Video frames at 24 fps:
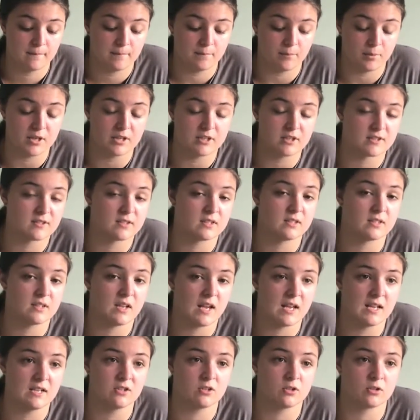But it doesn't
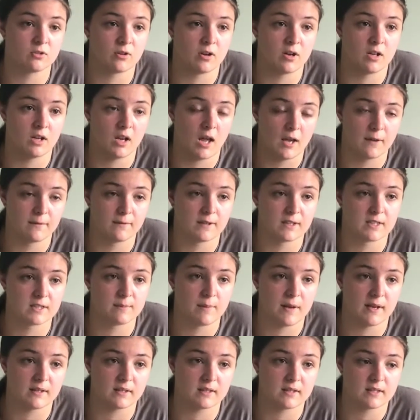hinder our life
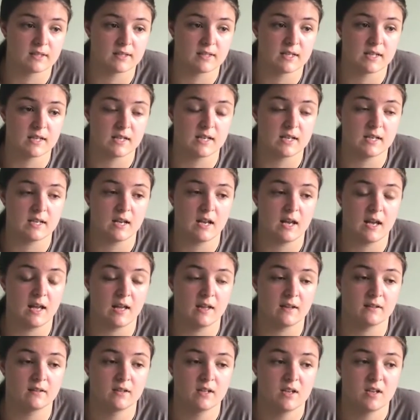expectancy. It